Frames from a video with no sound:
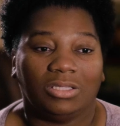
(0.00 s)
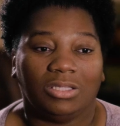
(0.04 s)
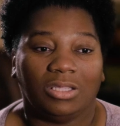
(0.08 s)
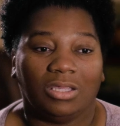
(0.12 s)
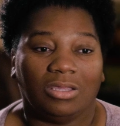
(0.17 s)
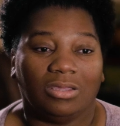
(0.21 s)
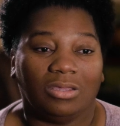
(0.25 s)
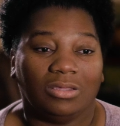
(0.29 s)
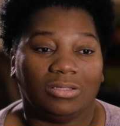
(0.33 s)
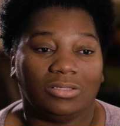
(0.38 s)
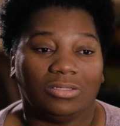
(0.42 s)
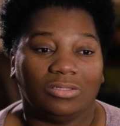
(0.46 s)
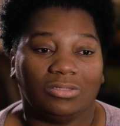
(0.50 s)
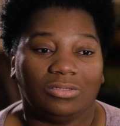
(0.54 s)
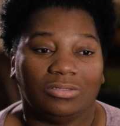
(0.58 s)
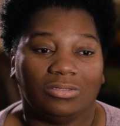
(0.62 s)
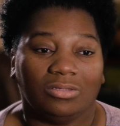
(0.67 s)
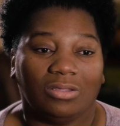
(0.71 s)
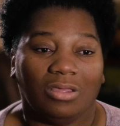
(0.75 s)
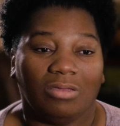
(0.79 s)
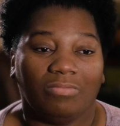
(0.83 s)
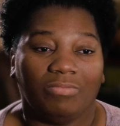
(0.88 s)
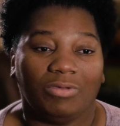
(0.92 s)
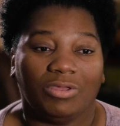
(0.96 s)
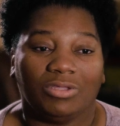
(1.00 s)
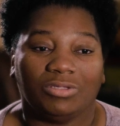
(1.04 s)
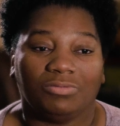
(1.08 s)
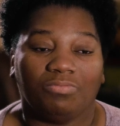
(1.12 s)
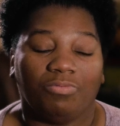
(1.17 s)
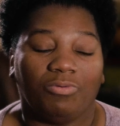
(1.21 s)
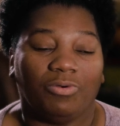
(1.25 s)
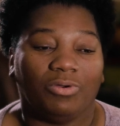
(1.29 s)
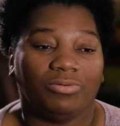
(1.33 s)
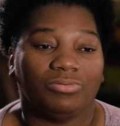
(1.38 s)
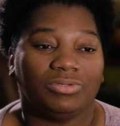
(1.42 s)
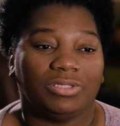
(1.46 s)
that's, I mean, it's
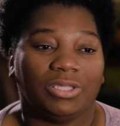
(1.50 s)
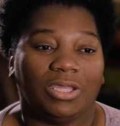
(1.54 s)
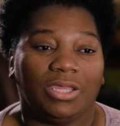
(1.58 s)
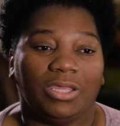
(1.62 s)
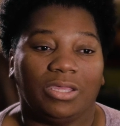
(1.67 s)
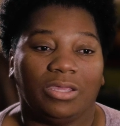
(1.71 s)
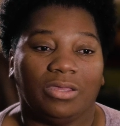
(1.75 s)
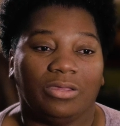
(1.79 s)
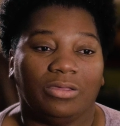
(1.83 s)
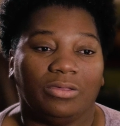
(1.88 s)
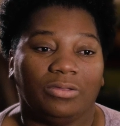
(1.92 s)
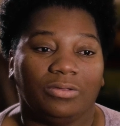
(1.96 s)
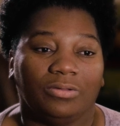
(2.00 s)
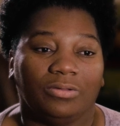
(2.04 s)
breathtaking.